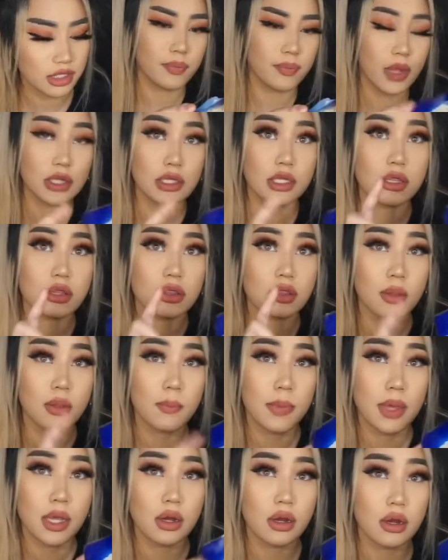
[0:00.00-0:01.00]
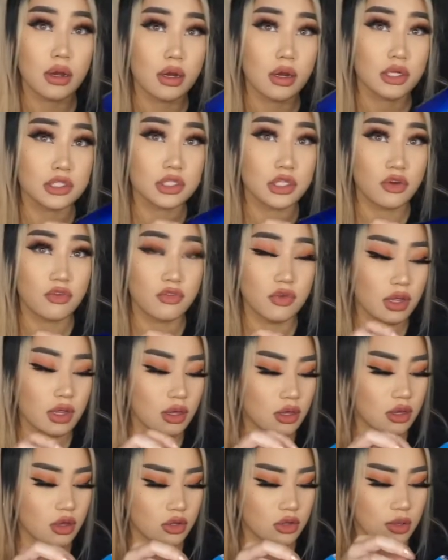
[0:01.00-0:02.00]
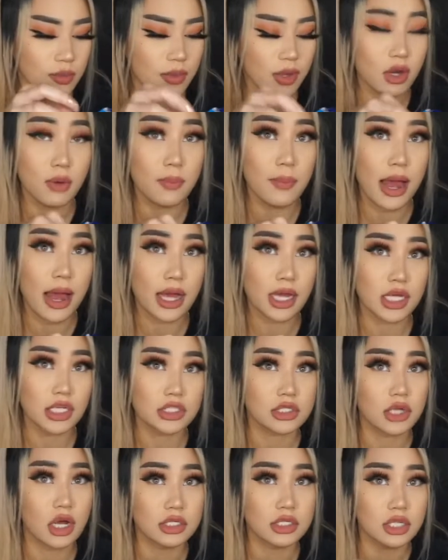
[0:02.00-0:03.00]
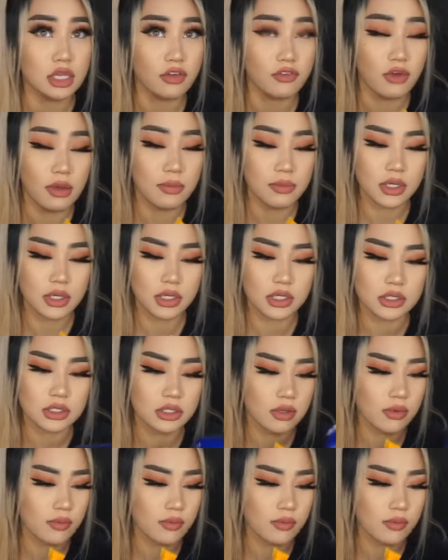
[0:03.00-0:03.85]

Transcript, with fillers: I think the bigger serving or the bigger package costs like five bucks.